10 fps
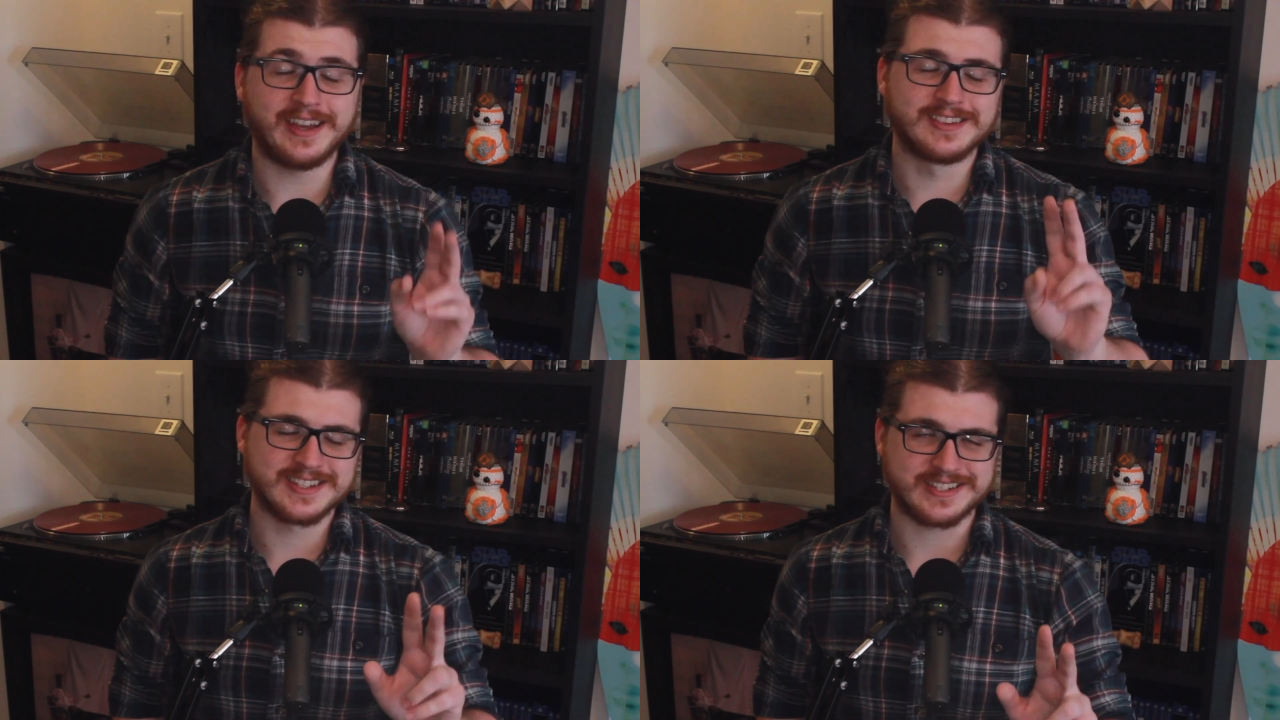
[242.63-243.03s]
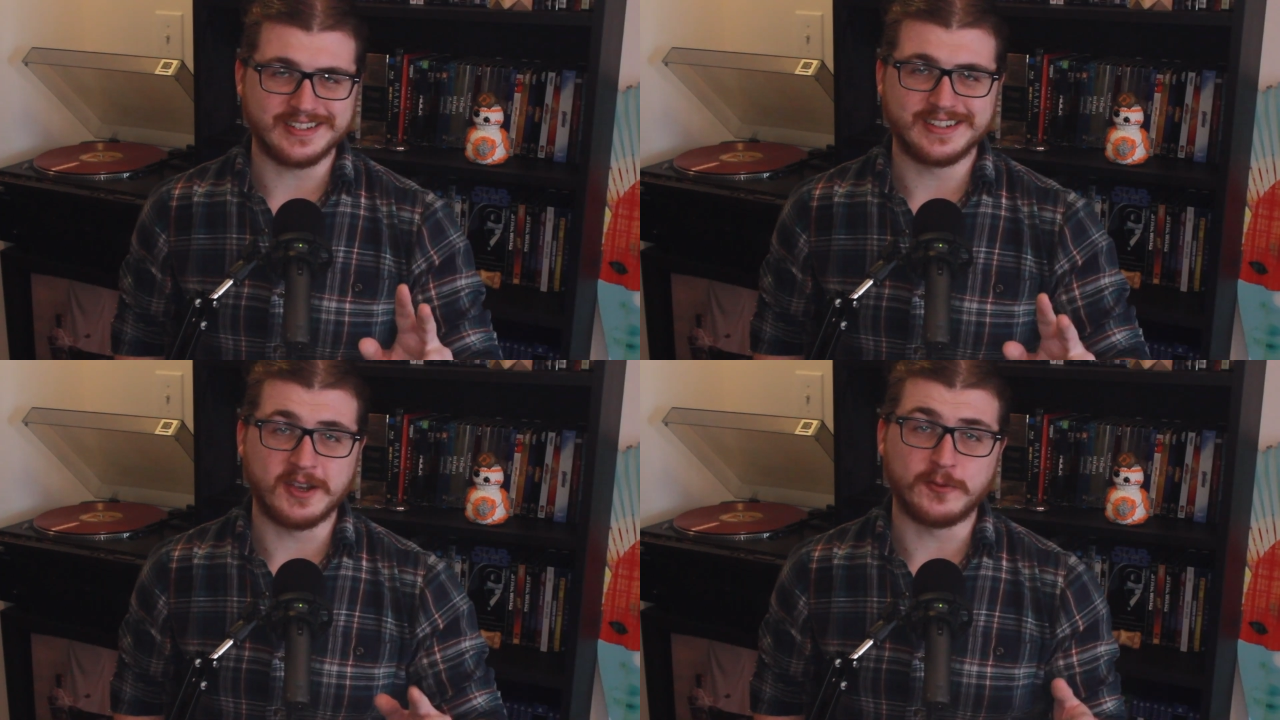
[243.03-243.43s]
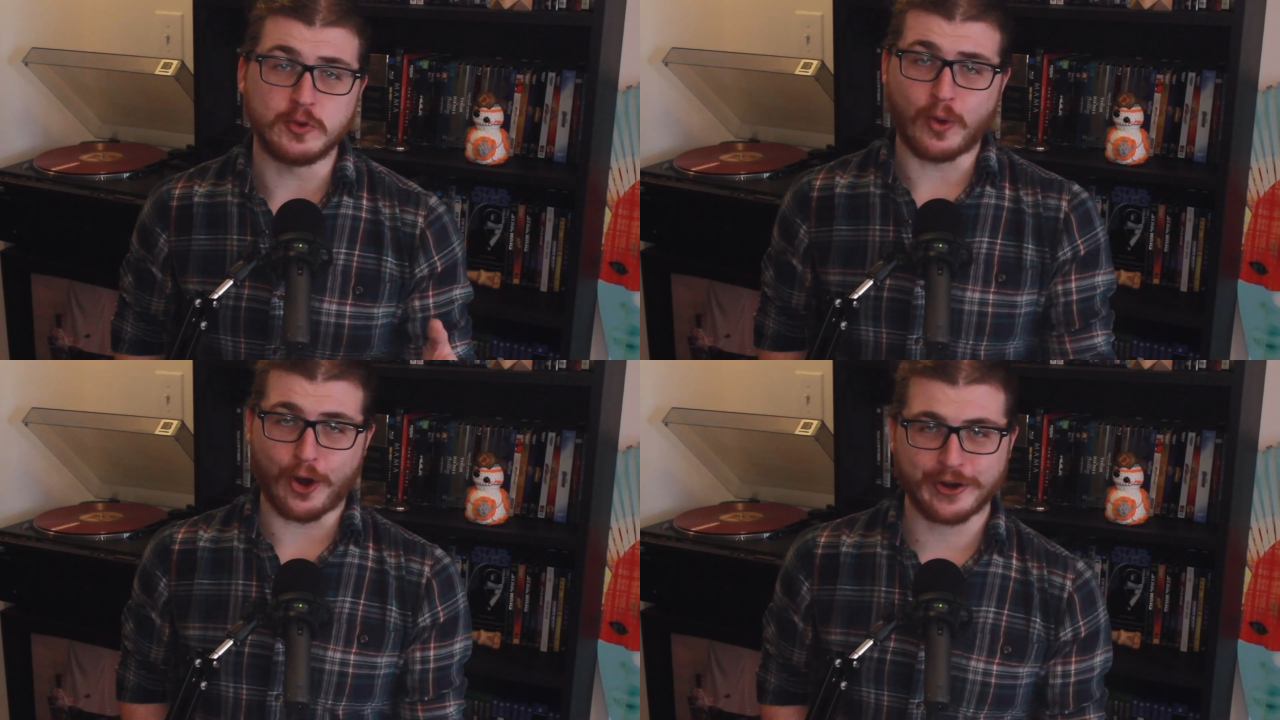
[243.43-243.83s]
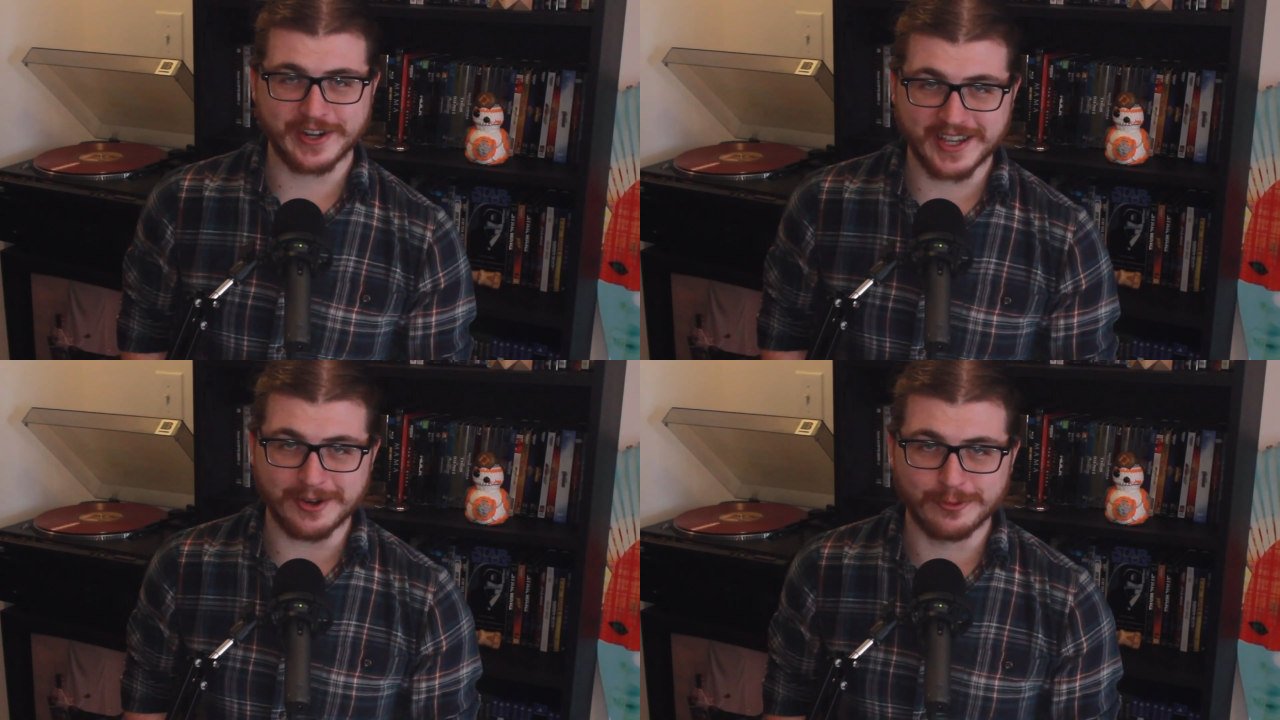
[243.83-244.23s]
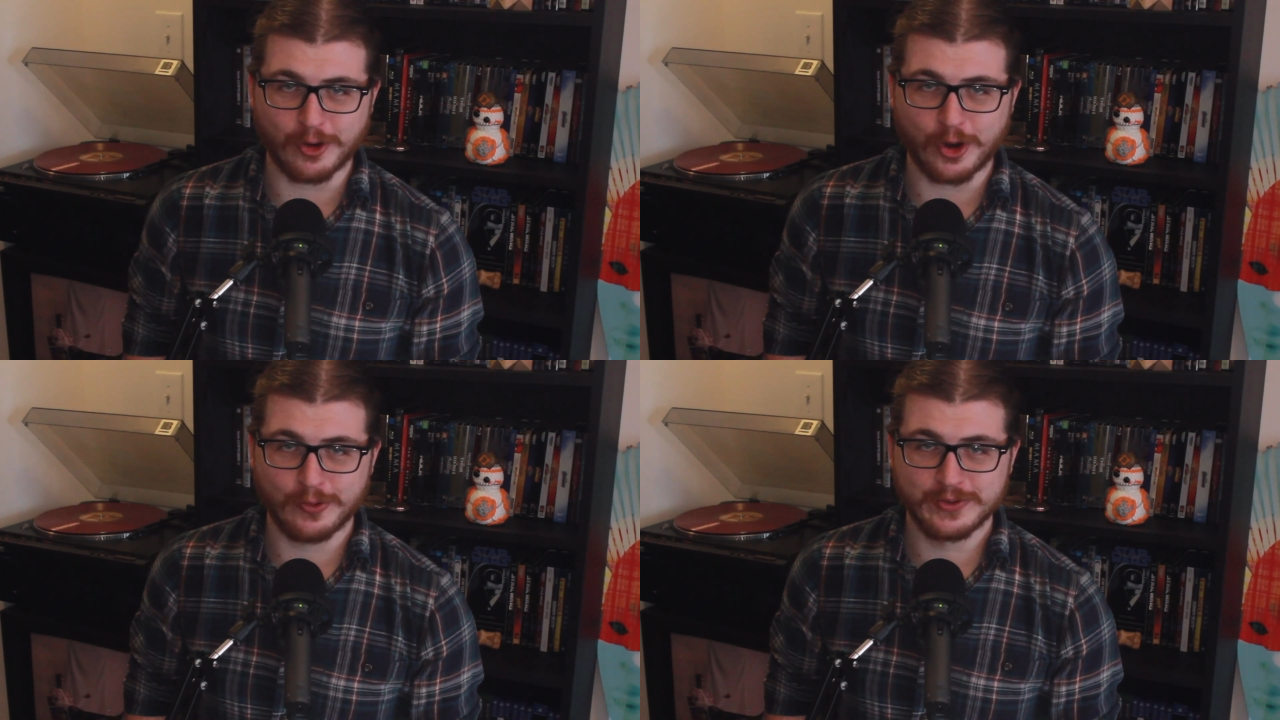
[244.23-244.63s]
And listen, if you are going to get
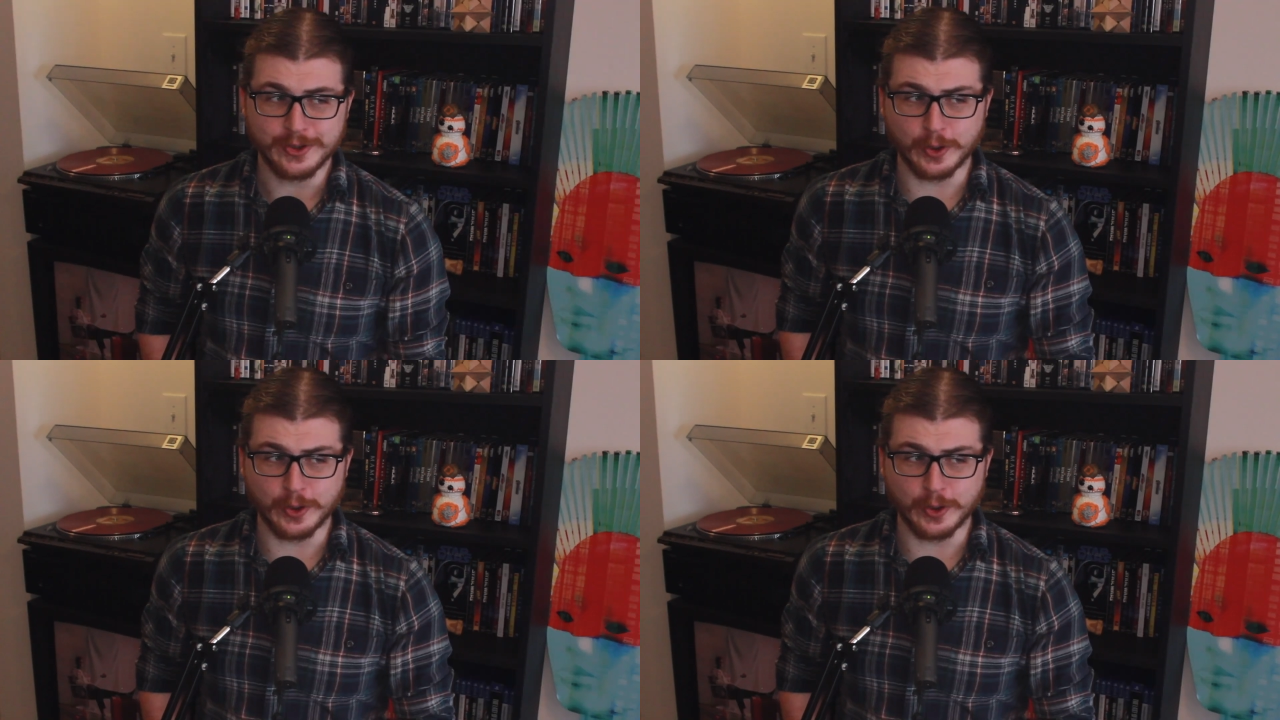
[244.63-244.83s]
involved